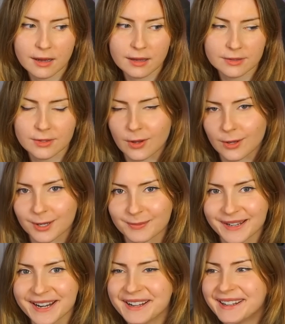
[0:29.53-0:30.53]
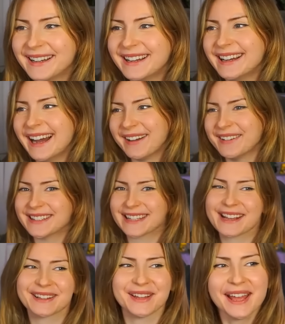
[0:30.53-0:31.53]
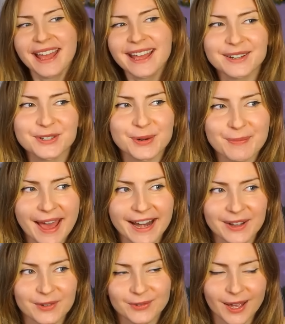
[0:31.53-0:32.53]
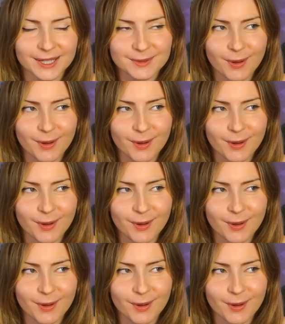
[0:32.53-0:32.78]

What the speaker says: Saul Goodman. I was like, dramatic effect